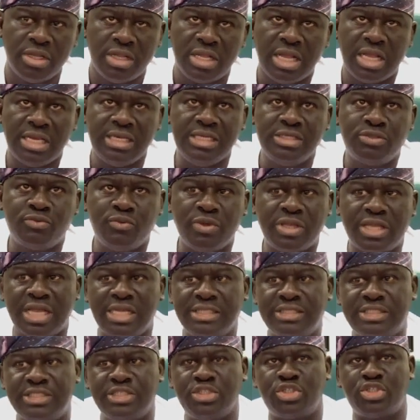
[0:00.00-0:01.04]
at least we
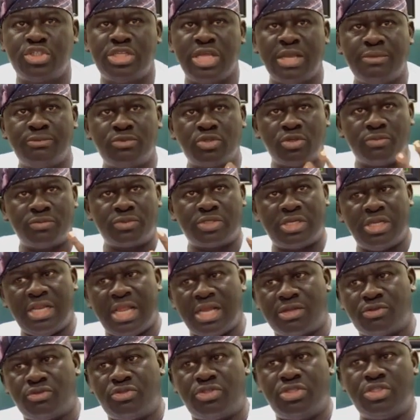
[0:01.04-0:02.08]
can teach them some skill
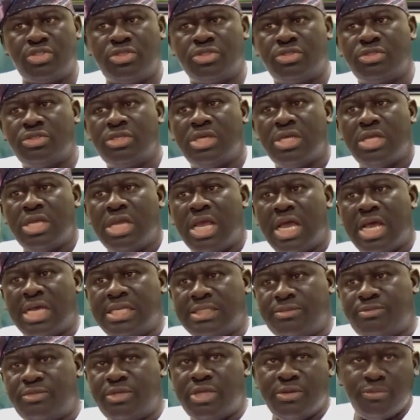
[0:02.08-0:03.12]
acquisition
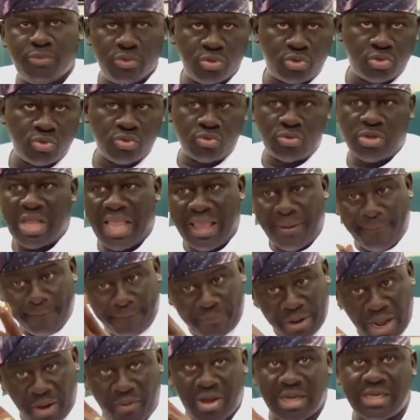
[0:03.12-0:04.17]
and be able to
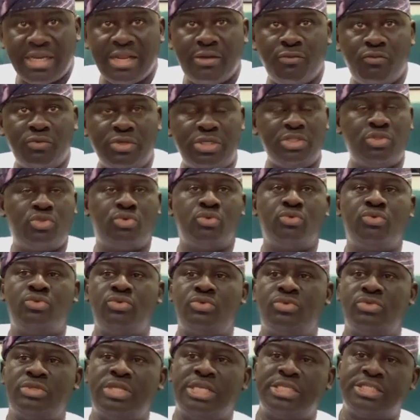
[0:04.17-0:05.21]
empower them with the
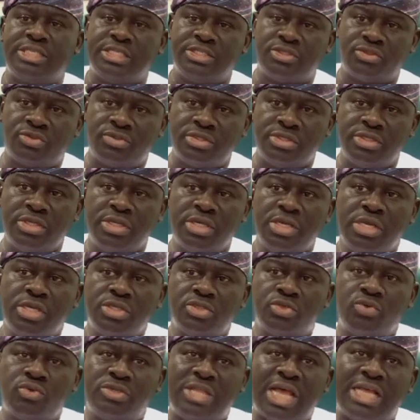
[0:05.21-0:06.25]
tools necessary.
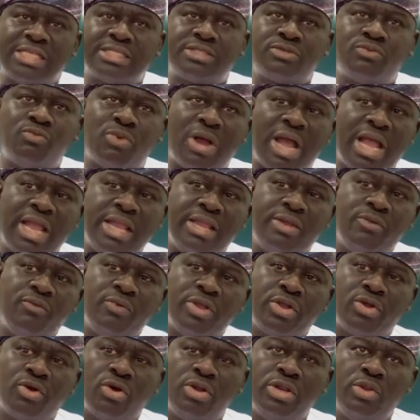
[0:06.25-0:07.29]
So that's why
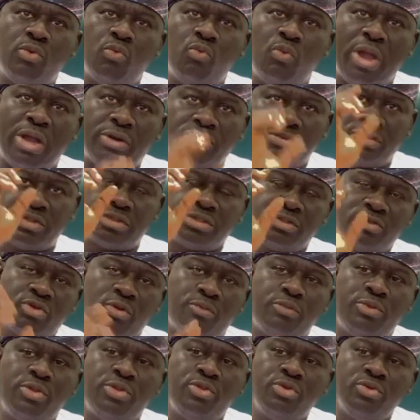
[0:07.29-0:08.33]
we call it wealth.
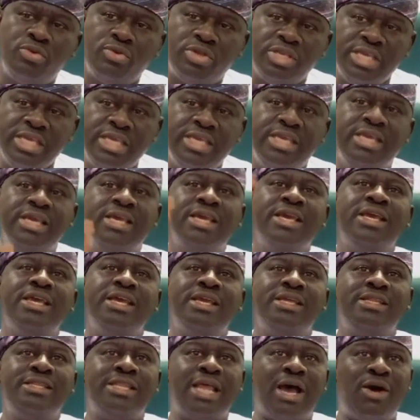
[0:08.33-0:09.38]
WE,
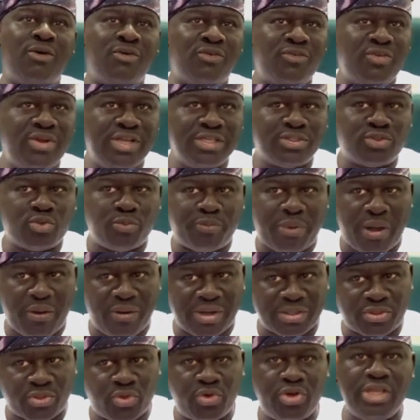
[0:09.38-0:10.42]
now raised to
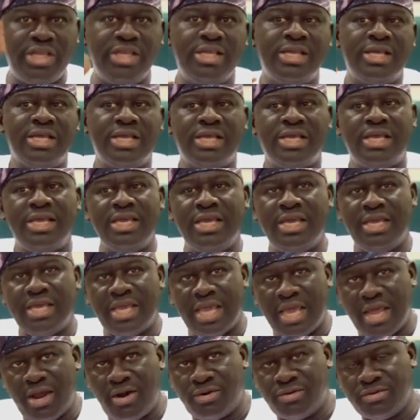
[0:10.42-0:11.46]
power 3,
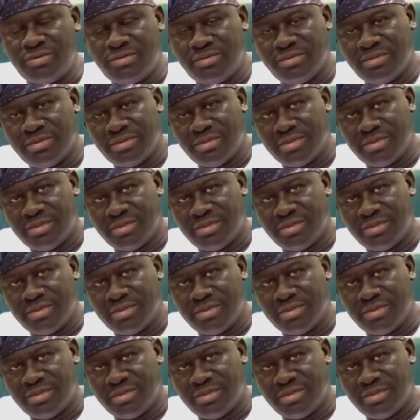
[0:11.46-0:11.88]
ALTH.